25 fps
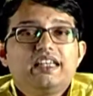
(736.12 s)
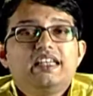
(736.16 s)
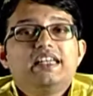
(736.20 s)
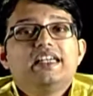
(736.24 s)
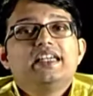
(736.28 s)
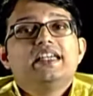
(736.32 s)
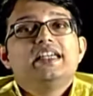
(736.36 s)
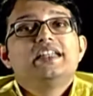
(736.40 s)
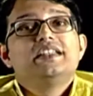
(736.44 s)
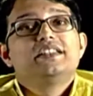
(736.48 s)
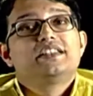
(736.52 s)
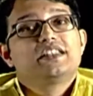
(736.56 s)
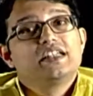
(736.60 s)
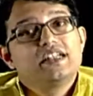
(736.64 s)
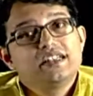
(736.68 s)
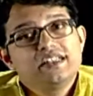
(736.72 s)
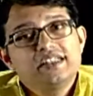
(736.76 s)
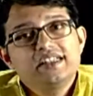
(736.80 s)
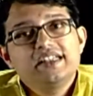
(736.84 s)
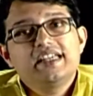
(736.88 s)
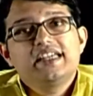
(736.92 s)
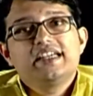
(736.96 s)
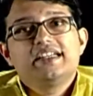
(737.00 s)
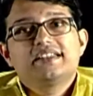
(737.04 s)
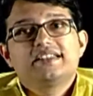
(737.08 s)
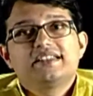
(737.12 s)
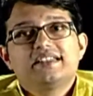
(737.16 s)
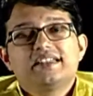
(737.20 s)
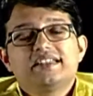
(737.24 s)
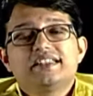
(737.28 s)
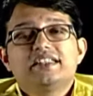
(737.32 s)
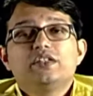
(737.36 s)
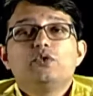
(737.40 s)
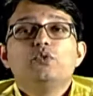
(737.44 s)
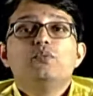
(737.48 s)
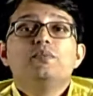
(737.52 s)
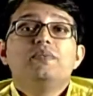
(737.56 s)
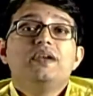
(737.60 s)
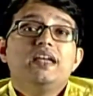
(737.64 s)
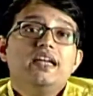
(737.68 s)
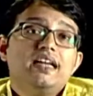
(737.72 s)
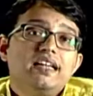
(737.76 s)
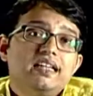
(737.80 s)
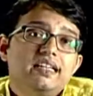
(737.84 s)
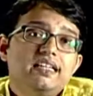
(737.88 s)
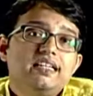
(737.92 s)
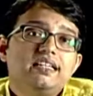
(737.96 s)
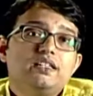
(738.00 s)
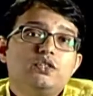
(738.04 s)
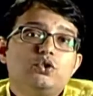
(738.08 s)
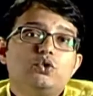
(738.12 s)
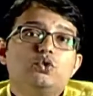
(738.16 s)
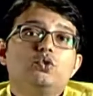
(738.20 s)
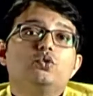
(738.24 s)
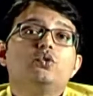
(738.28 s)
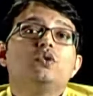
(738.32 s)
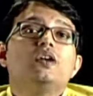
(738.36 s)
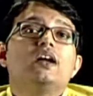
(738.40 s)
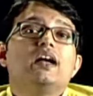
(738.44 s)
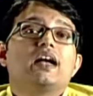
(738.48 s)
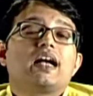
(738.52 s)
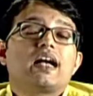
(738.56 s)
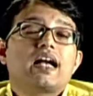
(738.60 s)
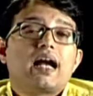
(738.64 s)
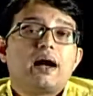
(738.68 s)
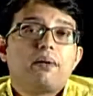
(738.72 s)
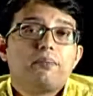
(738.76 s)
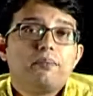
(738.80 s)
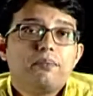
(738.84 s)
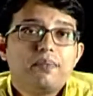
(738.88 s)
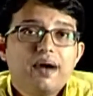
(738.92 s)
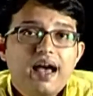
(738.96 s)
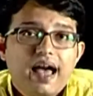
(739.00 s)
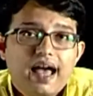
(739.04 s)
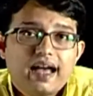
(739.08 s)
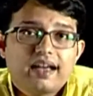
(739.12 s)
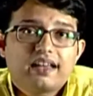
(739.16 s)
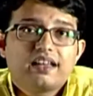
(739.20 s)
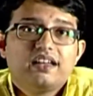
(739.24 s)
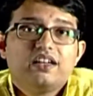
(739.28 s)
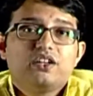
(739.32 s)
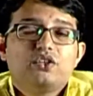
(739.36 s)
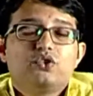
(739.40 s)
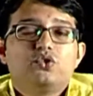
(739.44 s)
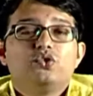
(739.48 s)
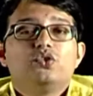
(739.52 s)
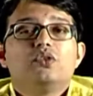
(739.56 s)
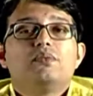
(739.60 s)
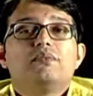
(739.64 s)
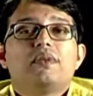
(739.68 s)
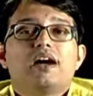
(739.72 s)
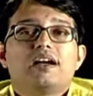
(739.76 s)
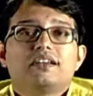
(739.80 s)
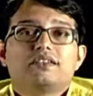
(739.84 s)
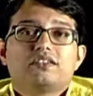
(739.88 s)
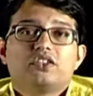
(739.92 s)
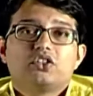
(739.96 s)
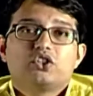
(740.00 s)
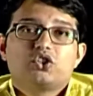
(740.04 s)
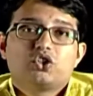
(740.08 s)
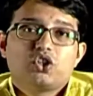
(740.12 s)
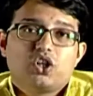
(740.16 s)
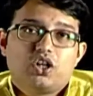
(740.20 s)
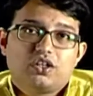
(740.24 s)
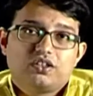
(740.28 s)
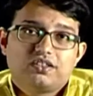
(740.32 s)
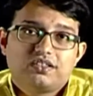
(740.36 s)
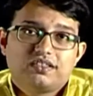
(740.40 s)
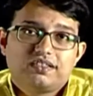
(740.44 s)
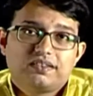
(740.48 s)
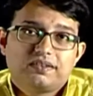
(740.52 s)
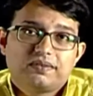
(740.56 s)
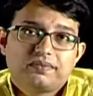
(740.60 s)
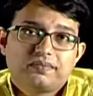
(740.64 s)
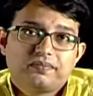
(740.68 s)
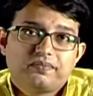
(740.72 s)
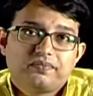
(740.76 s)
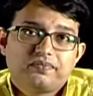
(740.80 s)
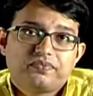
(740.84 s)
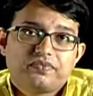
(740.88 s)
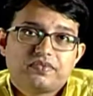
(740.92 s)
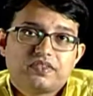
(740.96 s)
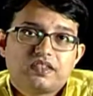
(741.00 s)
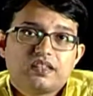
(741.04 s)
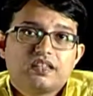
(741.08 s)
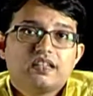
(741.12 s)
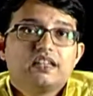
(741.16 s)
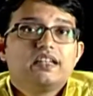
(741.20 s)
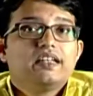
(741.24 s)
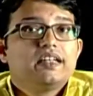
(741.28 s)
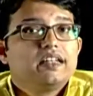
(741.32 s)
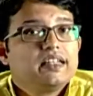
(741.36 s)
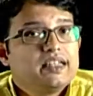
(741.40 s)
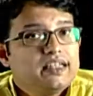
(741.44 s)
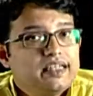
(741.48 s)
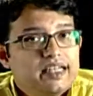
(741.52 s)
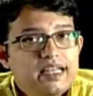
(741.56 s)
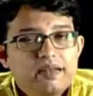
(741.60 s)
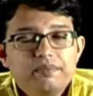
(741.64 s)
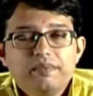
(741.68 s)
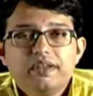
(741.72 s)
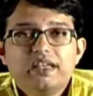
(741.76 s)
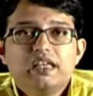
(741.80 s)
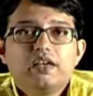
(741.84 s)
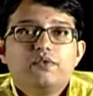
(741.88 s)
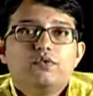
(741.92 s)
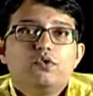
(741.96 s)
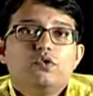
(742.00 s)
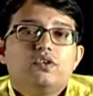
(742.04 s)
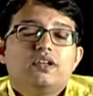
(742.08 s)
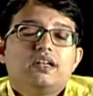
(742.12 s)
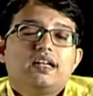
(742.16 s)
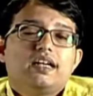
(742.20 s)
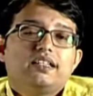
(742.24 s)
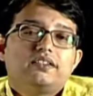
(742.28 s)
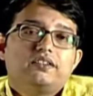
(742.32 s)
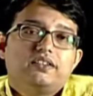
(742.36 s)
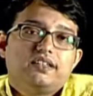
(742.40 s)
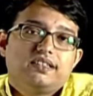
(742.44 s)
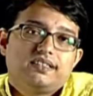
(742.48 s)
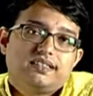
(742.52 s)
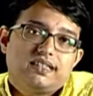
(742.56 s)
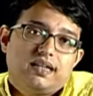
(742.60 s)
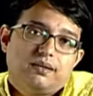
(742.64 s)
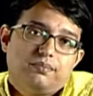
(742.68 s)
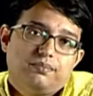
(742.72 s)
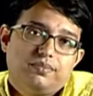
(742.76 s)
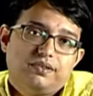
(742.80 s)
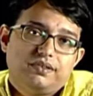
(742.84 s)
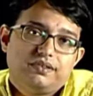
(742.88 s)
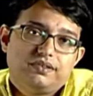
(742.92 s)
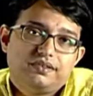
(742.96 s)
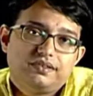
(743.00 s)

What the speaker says: In certain cases, you may need to come back to your master shots. Let me give you another example